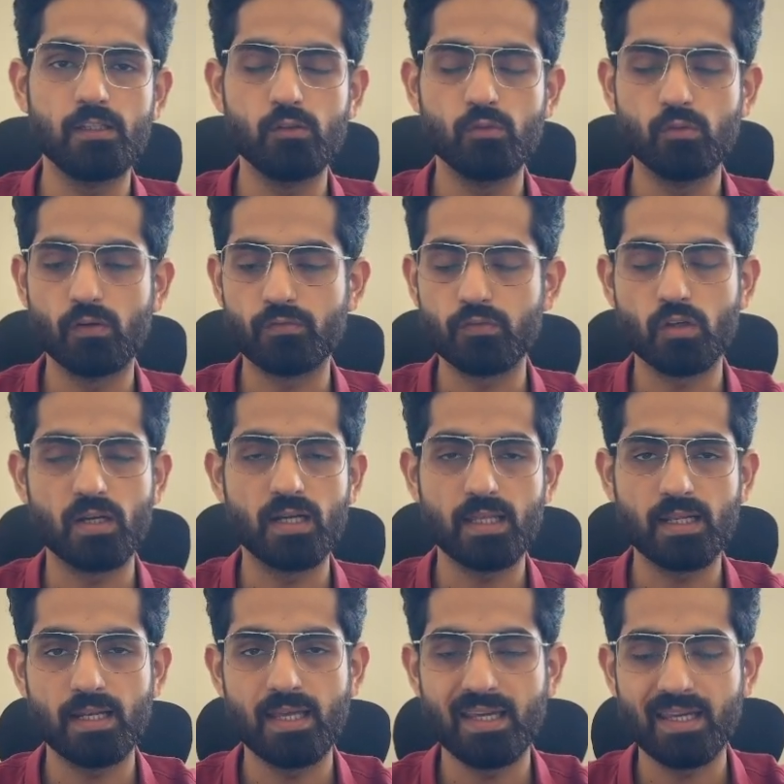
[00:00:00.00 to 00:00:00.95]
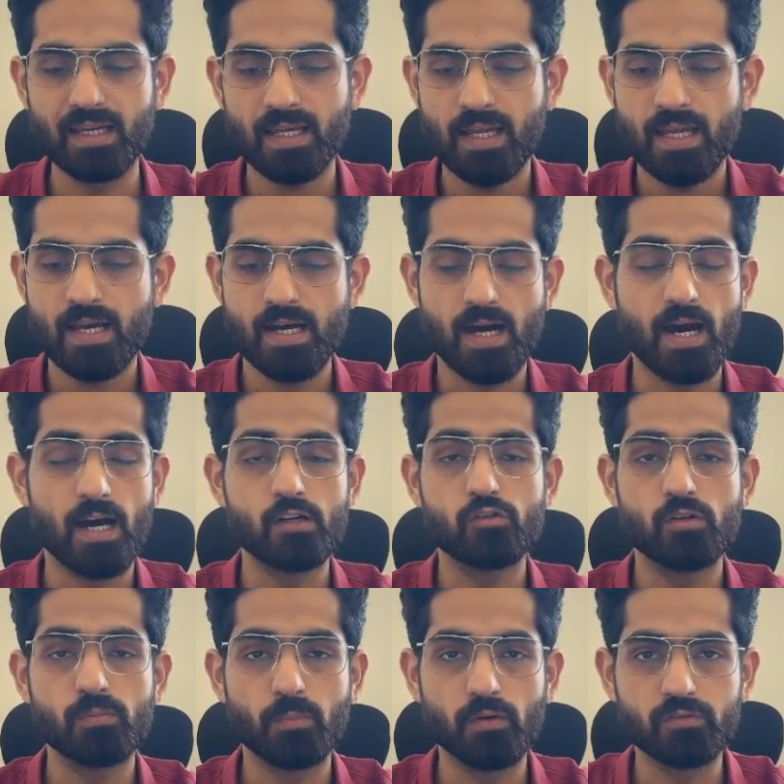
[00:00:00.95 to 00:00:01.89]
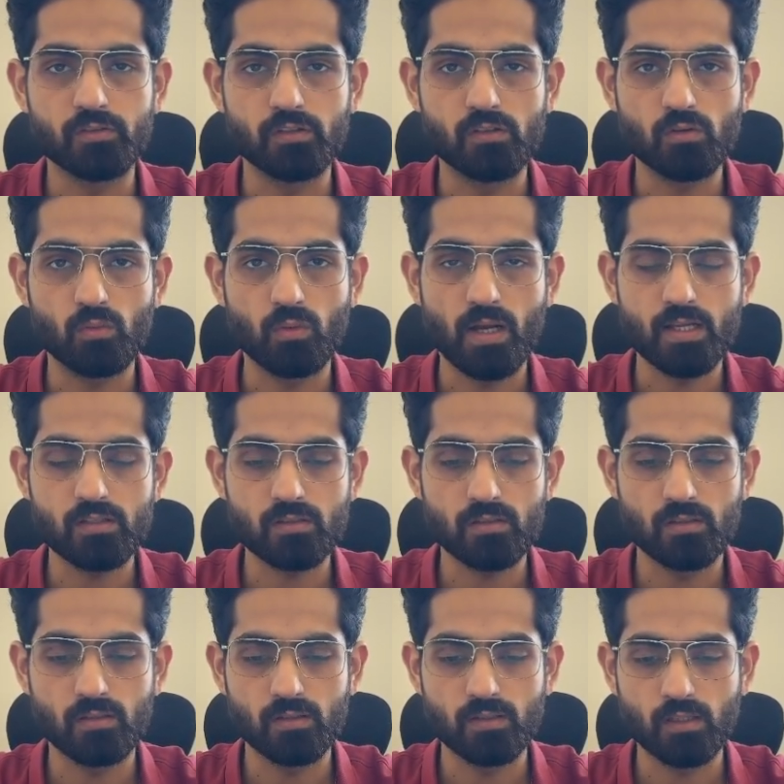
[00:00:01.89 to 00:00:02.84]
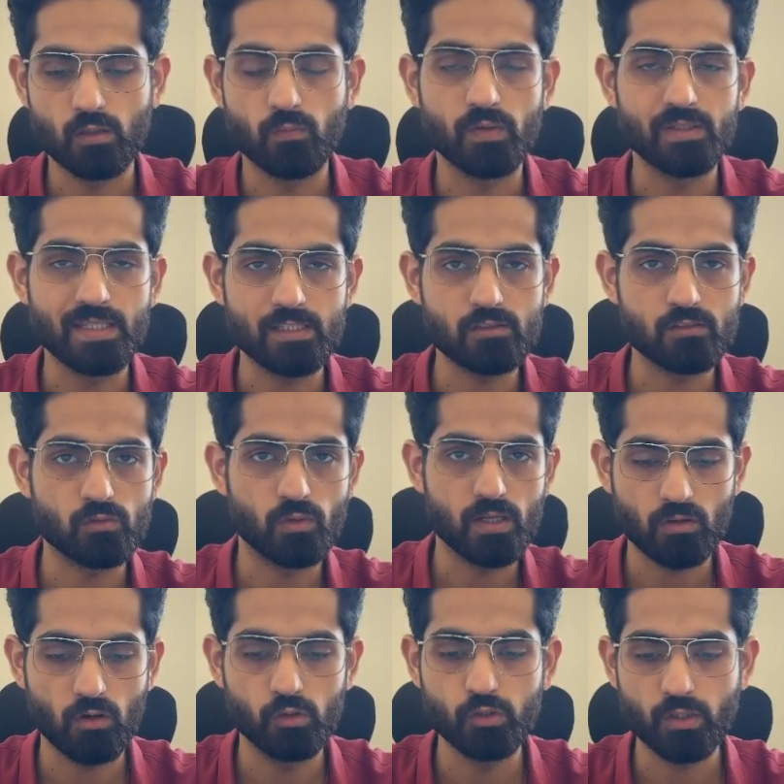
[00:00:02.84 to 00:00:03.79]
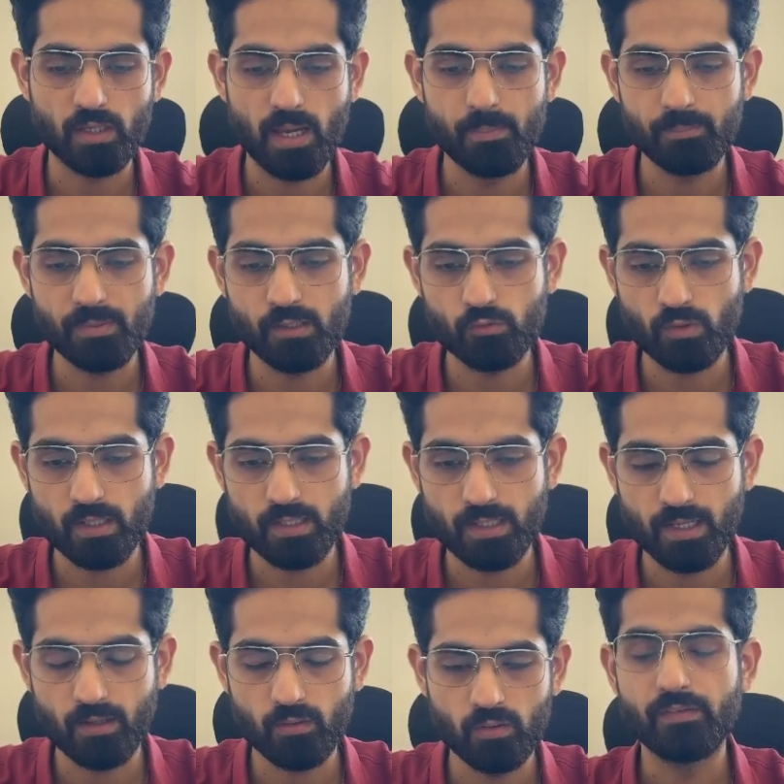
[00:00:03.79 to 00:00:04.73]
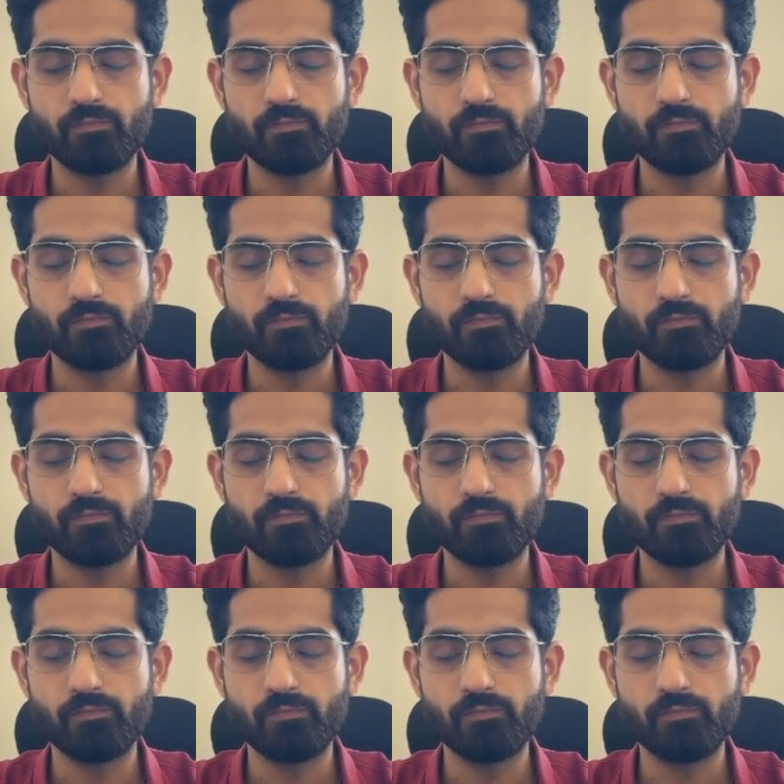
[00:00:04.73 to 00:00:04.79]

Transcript: if you're getting like 100% ROAS, 1x ROAS on your campaign right now,